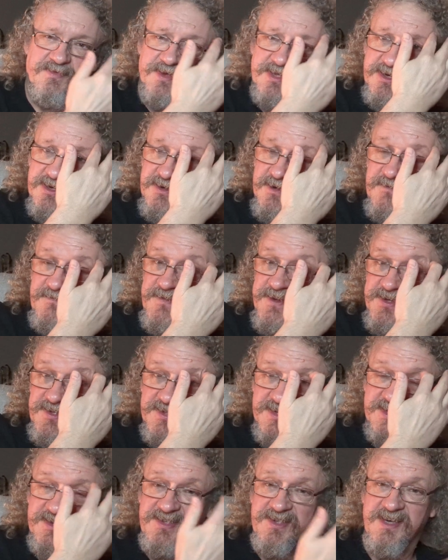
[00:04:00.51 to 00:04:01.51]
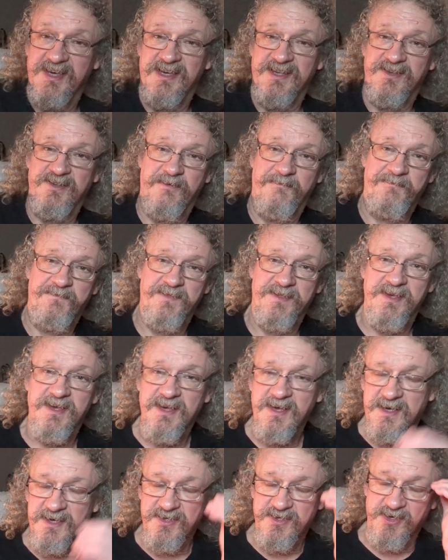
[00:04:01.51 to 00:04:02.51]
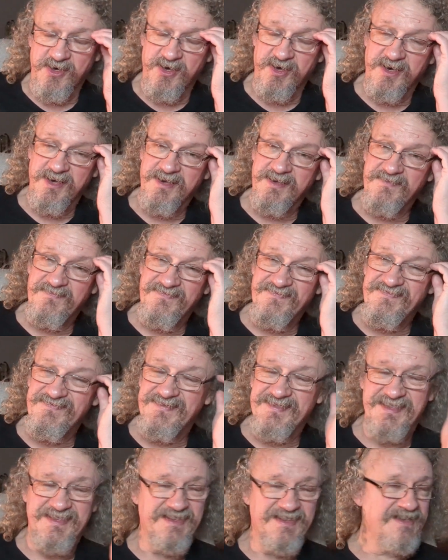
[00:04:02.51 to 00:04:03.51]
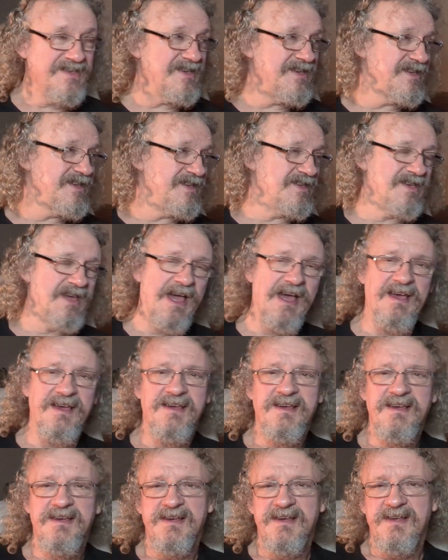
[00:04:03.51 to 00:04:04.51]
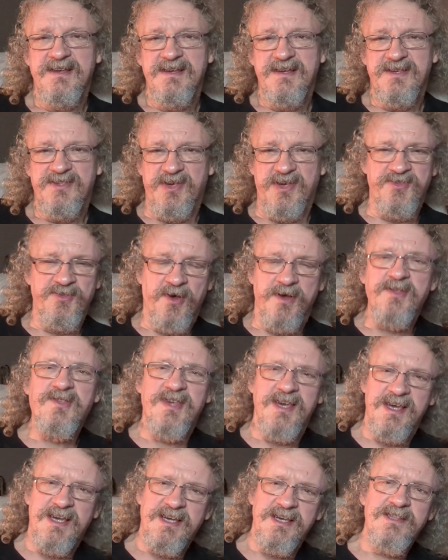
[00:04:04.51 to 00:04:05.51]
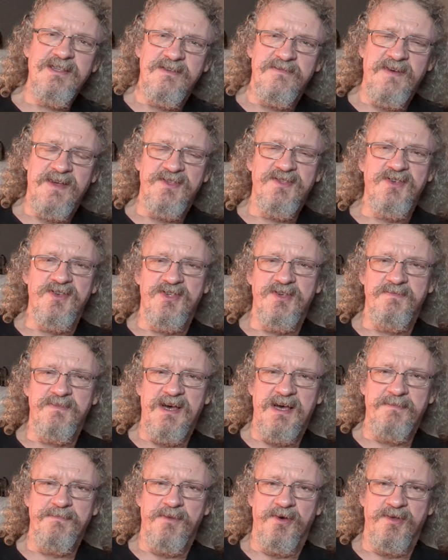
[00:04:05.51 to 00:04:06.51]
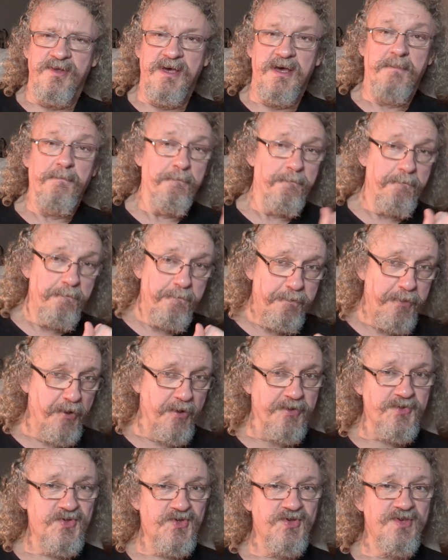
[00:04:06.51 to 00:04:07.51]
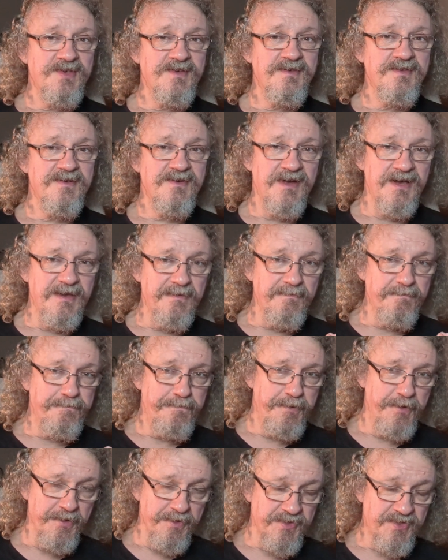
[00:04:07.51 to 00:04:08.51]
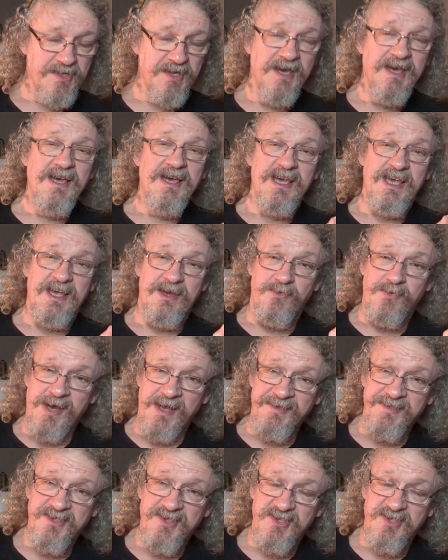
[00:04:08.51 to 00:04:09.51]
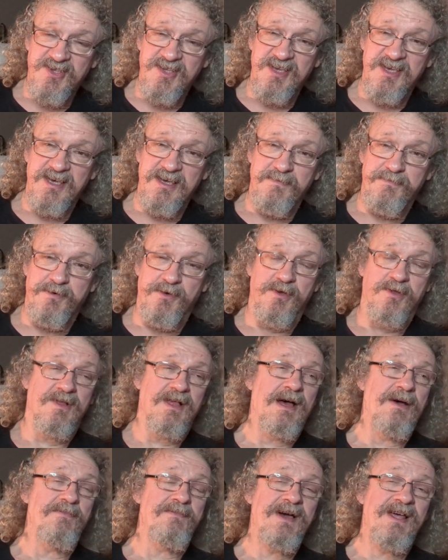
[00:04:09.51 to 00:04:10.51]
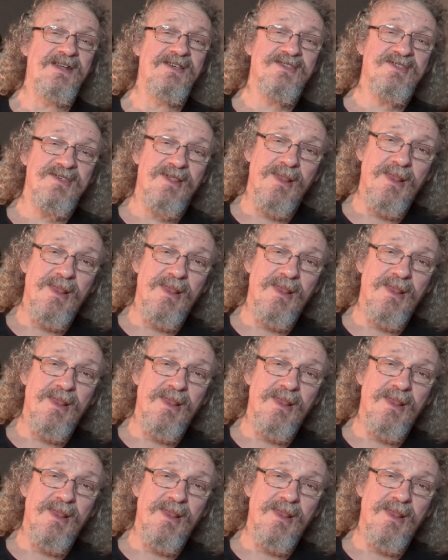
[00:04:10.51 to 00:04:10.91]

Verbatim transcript: when you've got VSync turned on. So yeah, so it's not taking advantage of my monitor, but right, but it ran stable. I managed to